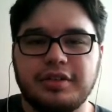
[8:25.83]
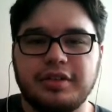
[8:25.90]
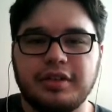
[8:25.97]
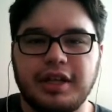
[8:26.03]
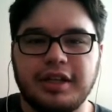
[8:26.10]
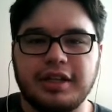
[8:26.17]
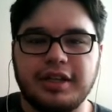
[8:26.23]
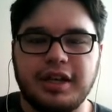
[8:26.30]

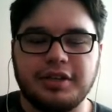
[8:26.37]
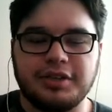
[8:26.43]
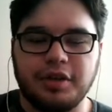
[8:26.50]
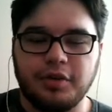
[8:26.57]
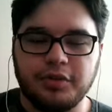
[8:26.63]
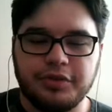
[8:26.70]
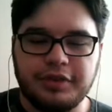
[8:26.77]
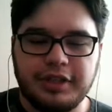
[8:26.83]
like, I
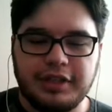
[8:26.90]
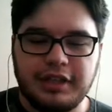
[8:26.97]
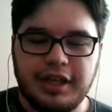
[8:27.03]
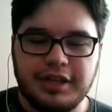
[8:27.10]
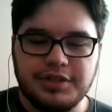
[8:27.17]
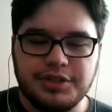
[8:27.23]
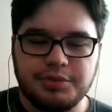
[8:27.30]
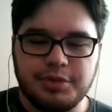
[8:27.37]
don't think he
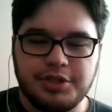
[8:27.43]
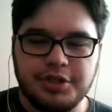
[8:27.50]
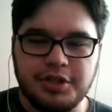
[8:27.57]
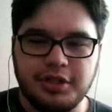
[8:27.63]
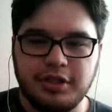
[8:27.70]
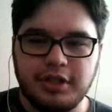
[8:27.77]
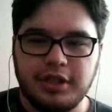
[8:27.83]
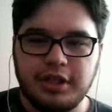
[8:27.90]
has a switch
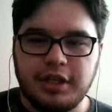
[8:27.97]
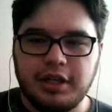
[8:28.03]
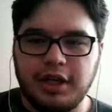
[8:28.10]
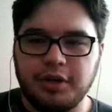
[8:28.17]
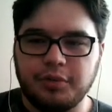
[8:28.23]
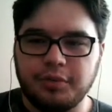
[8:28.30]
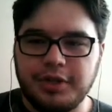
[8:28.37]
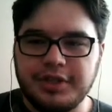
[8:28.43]
in.
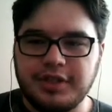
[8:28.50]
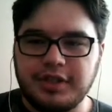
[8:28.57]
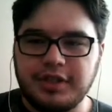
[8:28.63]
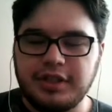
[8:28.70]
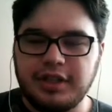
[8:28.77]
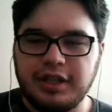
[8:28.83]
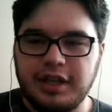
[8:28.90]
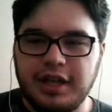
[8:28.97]

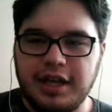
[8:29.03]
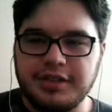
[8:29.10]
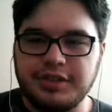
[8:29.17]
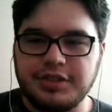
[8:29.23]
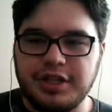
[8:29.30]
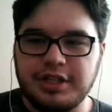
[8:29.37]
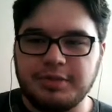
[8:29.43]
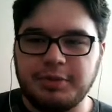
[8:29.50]
Weezing has the
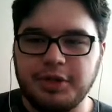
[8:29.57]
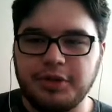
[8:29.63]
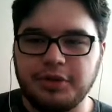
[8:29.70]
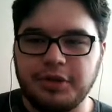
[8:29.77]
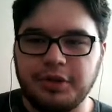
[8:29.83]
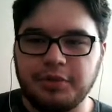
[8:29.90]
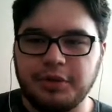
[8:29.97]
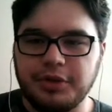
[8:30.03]
chance to be
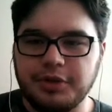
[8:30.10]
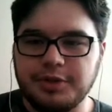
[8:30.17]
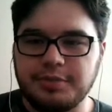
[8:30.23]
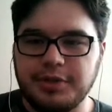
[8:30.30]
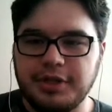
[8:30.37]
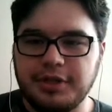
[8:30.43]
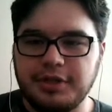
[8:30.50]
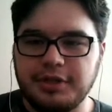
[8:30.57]
O-code with
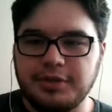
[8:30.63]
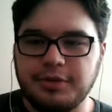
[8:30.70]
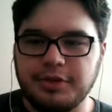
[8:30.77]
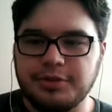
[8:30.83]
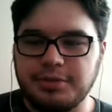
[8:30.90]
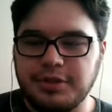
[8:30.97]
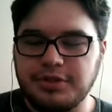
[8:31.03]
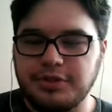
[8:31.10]
no
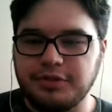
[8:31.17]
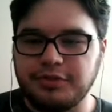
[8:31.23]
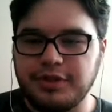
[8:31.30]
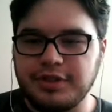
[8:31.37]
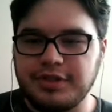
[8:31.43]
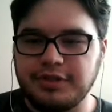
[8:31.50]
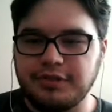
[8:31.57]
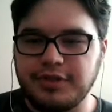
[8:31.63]
special
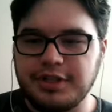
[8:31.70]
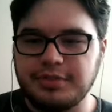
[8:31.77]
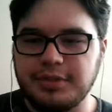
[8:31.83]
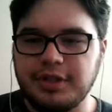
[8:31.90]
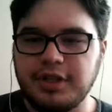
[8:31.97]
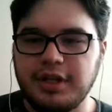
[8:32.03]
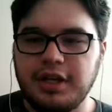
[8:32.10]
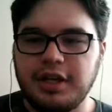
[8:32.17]
defense
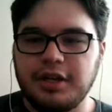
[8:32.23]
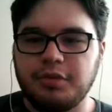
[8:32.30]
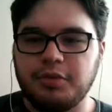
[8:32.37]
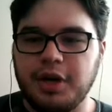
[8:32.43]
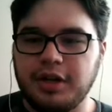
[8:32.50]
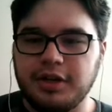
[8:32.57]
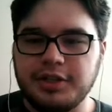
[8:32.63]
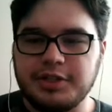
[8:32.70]
investment.
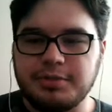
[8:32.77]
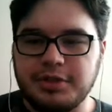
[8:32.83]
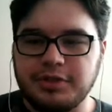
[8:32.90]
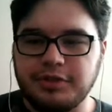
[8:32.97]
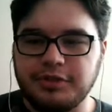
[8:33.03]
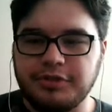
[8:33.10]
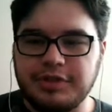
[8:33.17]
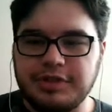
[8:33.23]
Rhydon special
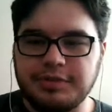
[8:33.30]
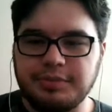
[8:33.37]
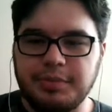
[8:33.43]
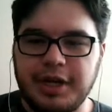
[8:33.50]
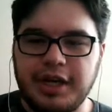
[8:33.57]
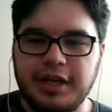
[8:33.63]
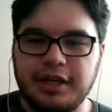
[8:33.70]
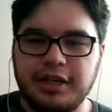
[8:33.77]
defense is
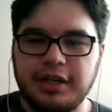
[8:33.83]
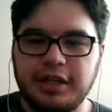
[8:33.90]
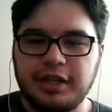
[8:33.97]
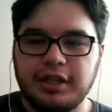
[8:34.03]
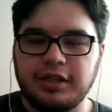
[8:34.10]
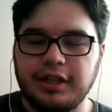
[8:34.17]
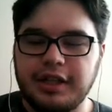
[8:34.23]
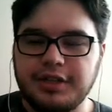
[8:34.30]
bad.
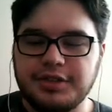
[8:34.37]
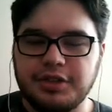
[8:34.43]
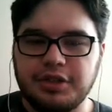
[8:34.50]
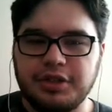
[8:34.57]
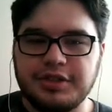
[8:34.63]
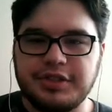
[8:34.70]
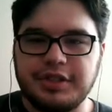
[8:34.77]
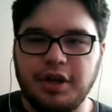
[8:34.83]
Lantern
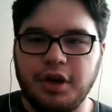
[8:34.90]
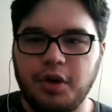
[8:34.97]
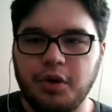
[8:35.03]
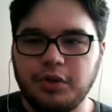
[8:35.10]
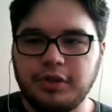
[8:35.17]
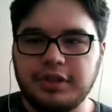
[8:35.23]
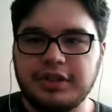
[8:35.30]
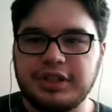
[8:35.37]
is the
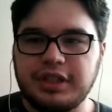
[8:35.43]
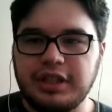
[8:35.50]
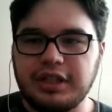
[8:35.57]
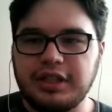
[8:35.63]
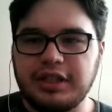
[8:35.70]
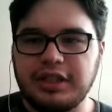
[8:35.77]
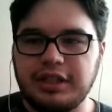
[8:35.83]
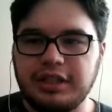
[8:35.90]
only thing
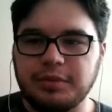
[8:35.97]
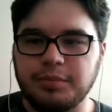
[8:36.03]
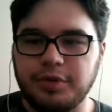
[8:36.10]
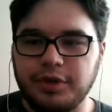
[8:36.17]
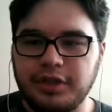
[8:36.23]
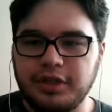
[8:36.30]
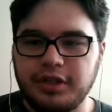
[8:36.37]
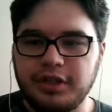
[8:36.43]
that he could
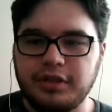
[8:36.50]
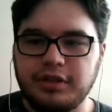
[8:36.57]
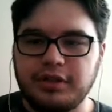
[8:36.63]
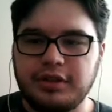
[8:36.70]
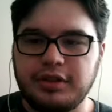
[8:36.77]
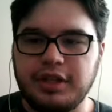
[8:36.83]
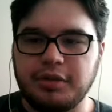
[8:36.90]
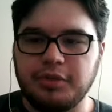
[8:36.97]
bring
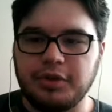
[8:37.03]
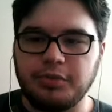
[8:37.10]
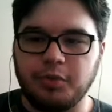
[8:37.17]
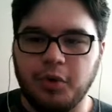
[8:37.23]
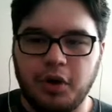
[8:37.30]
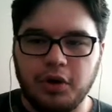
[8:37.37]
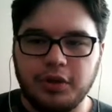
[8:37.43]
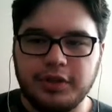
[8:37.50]
that would
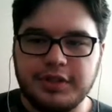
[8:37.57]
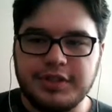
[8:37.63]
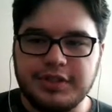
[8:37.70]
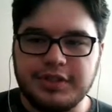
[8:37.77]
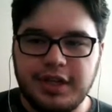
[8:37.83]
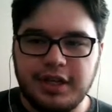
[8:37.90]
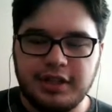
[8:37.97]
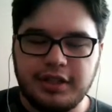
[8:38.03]
wall this
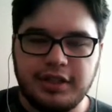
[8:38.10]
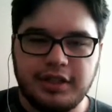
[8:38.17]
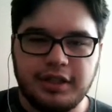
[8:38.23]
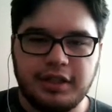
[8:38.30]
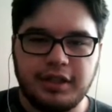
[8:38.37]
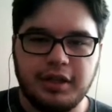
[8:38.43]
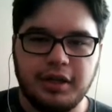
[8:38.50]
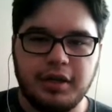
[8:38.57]
set.
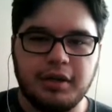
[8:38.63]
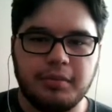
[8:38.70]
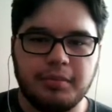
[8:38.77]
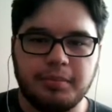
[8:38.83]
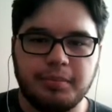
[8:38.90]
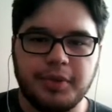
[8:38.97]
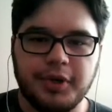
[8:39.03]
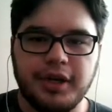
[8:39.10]

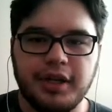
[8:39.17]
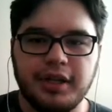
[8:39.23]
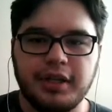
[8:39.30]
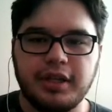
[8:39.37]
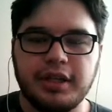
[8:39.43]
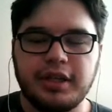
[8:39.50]
But